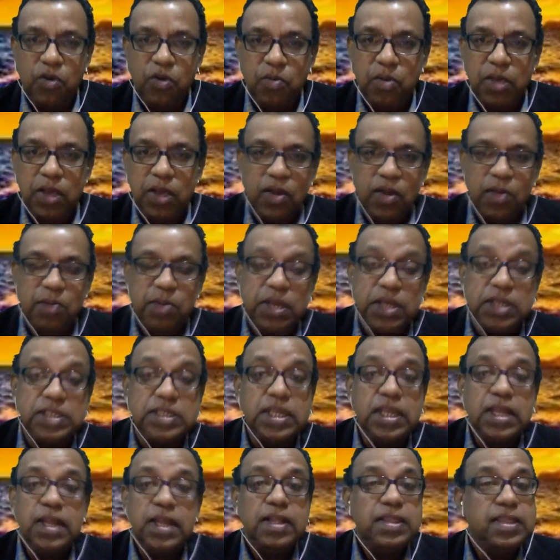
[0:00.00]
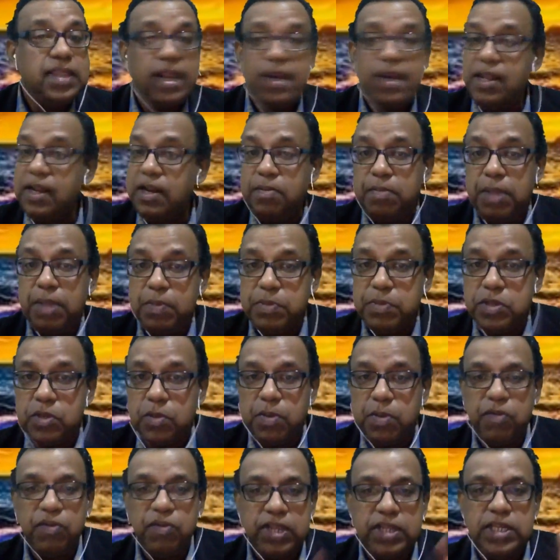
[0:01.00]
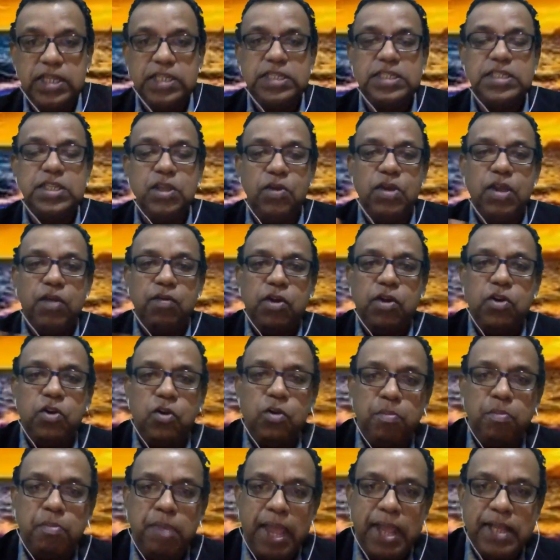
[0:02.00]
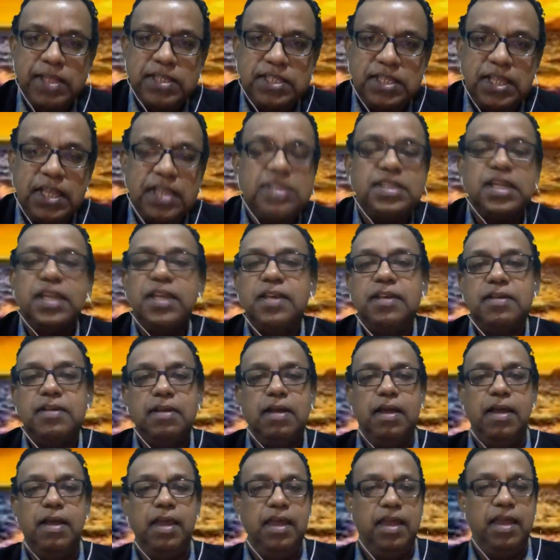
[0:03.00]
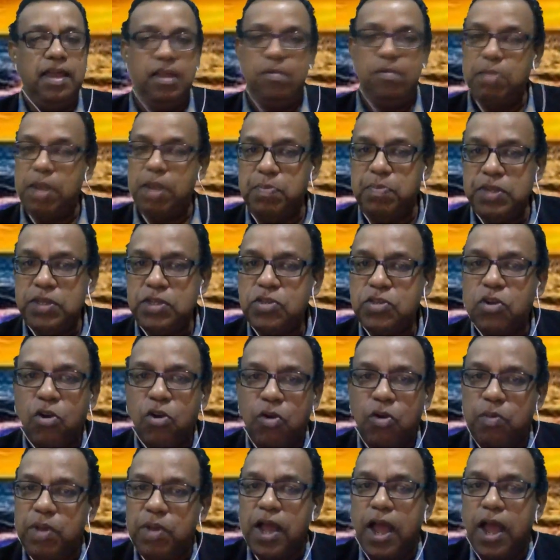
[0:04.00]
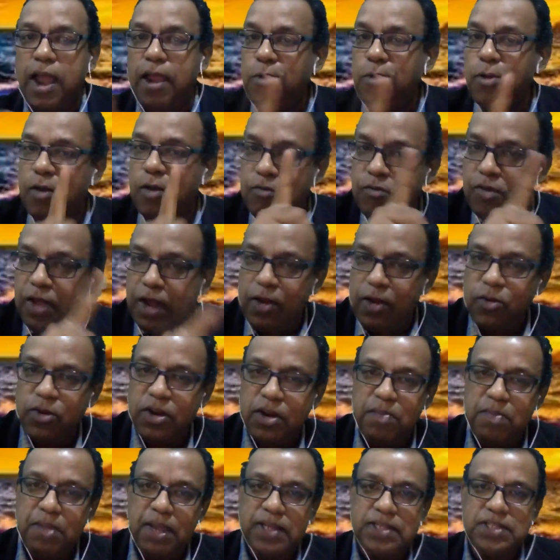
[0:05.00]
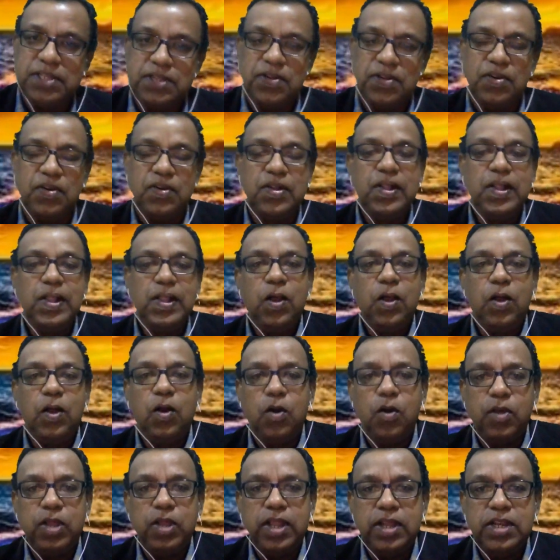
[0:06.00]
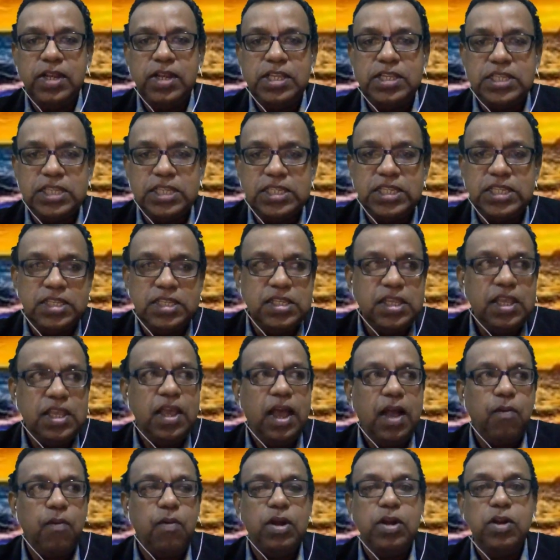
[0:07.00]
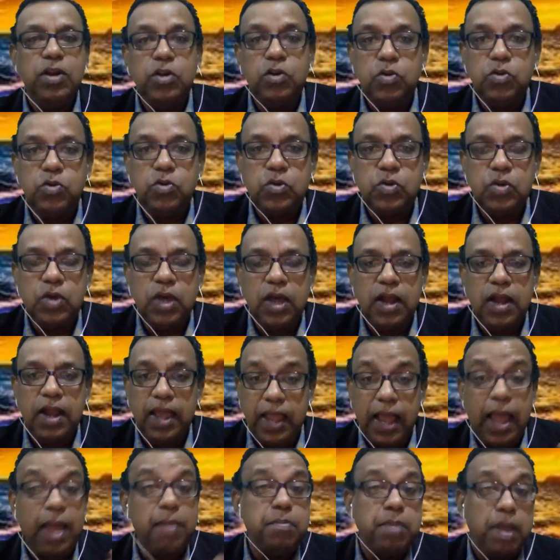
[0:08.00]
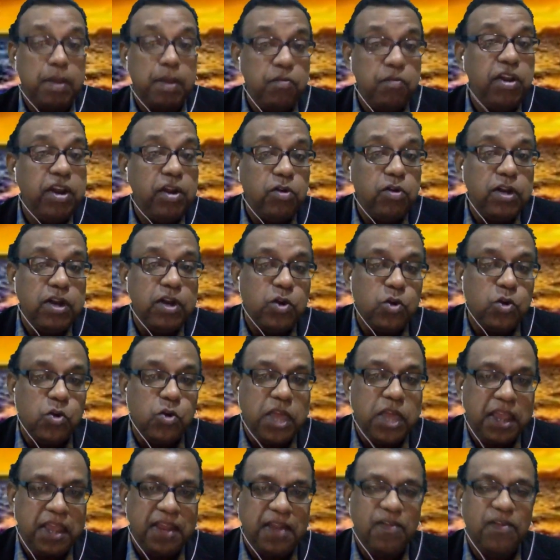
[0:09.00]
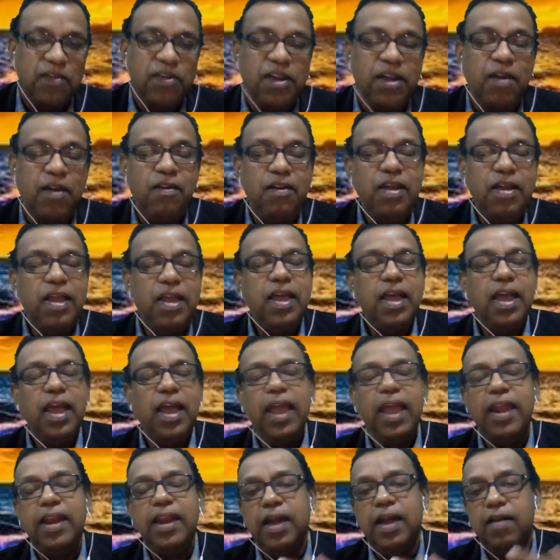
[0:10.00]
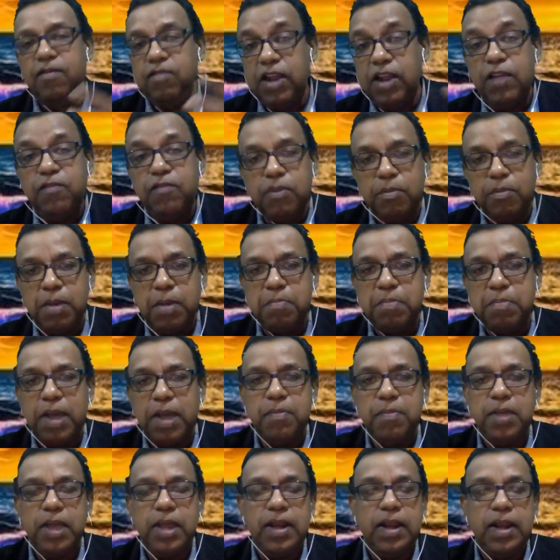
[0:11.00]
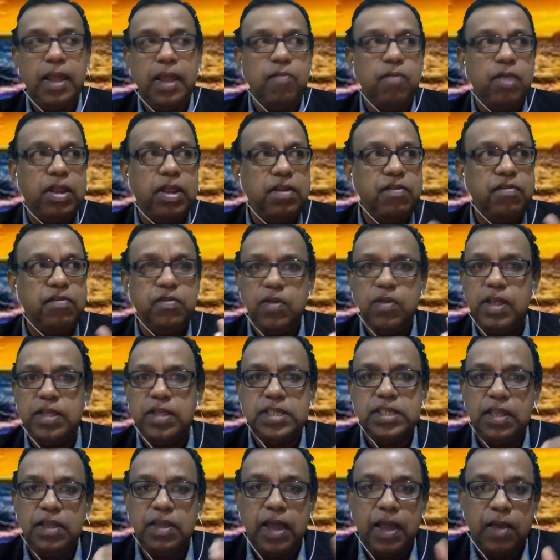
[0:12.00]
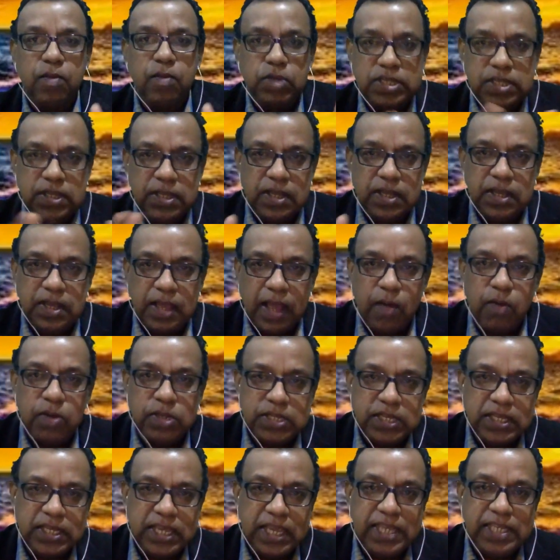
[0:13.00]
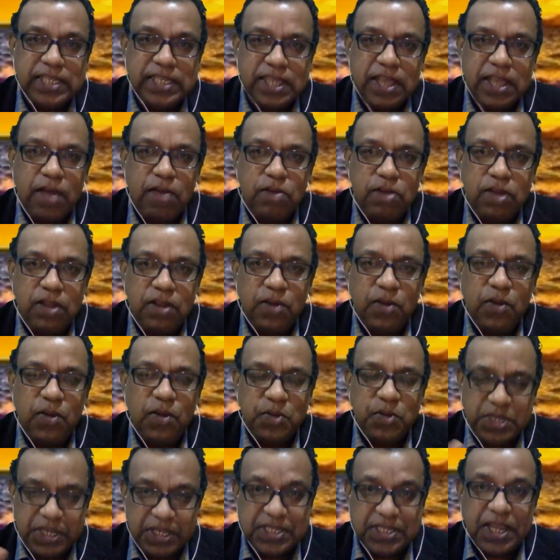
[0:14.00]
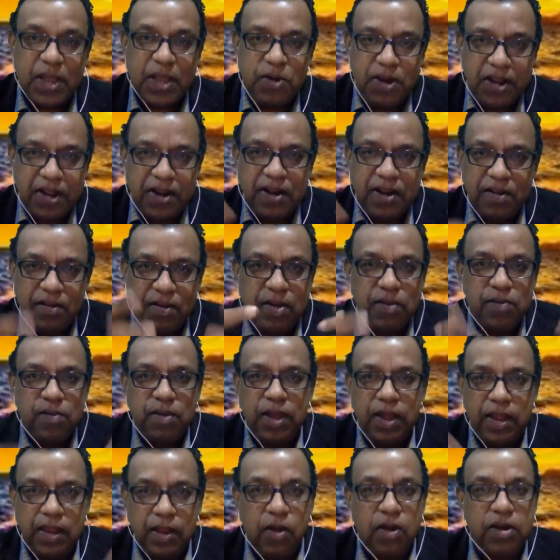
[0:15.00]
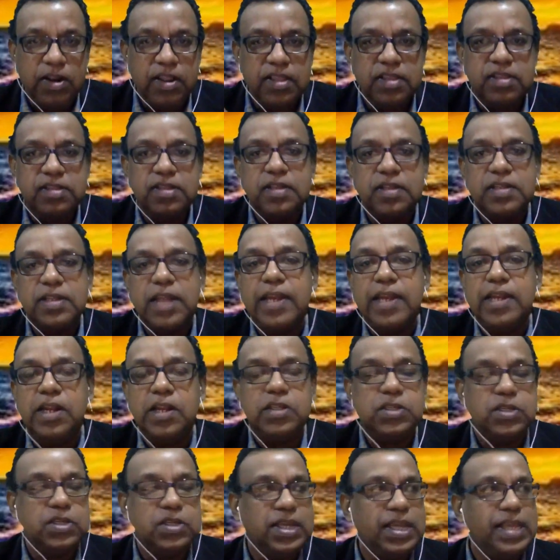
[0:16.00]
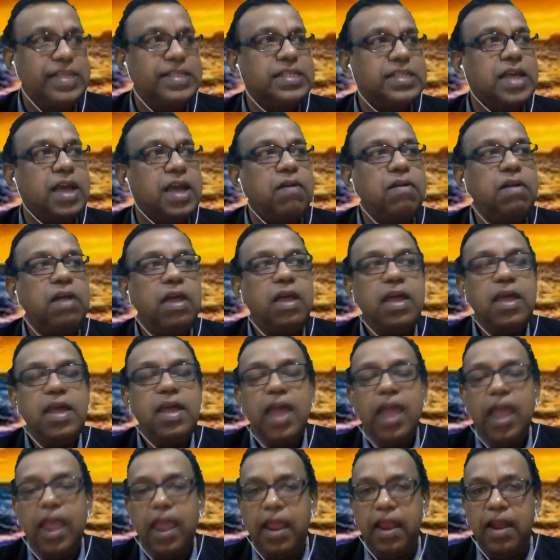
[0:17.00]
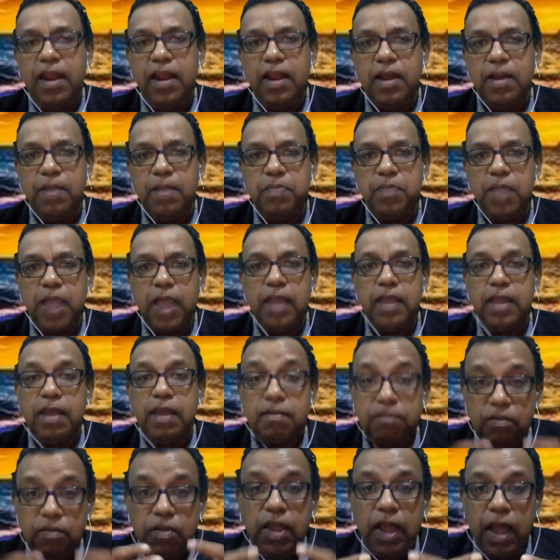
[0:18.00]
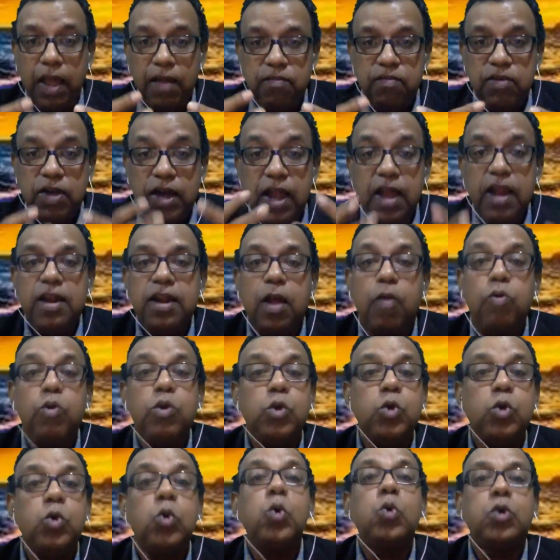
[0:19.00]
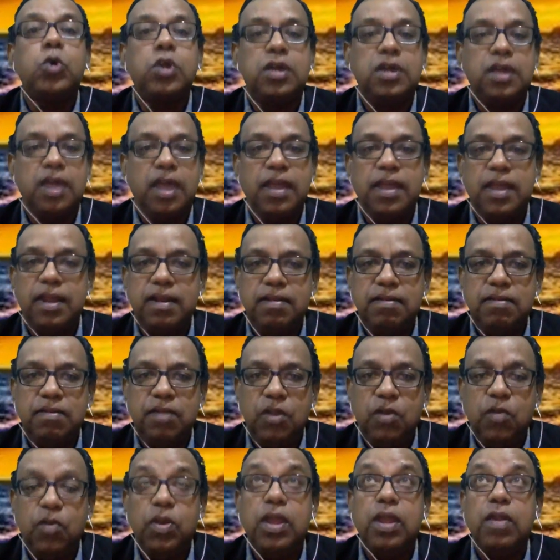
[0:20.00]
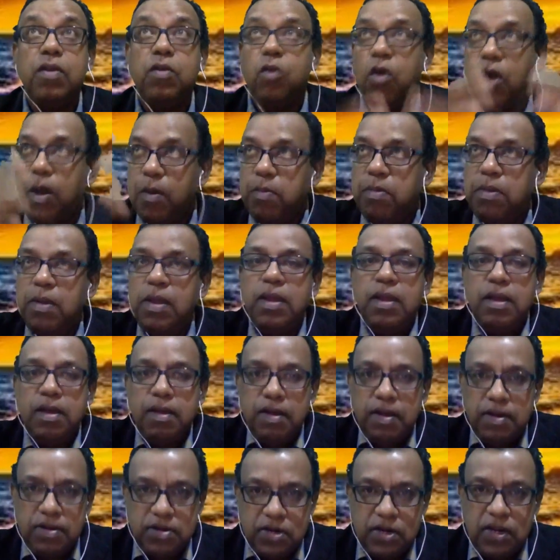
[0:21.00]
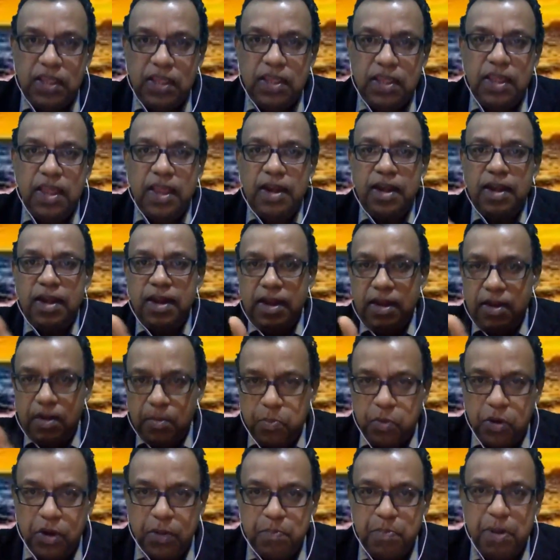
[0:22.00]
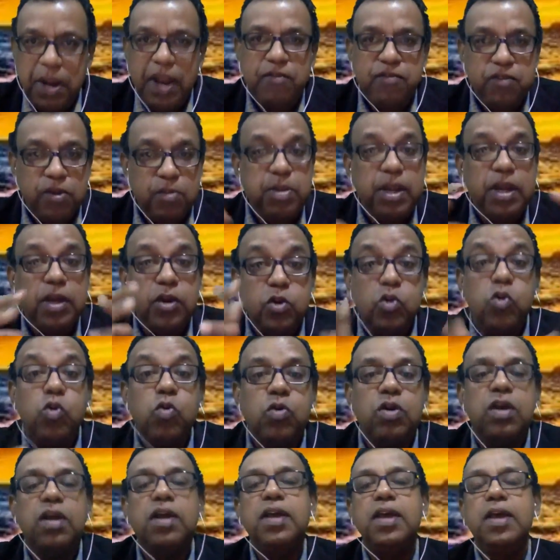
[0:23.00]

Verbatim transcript: oh my god because that didn't make me strong but when the teacher say okay we're going to do maths test I, it made me strong because I know I'm very good at maths, you know. Or when the teacher says, I want to do, uh, like, I'm, I'm very good at cooking, you know, now and I've learned from my mom. And and when let's say I was a I was a King Scout, you know, I was a scout, and I, got the title as a King Scout. And um, I can we, I've learned how to cook. I can you know we can go out and a tree and you know put a platform and cook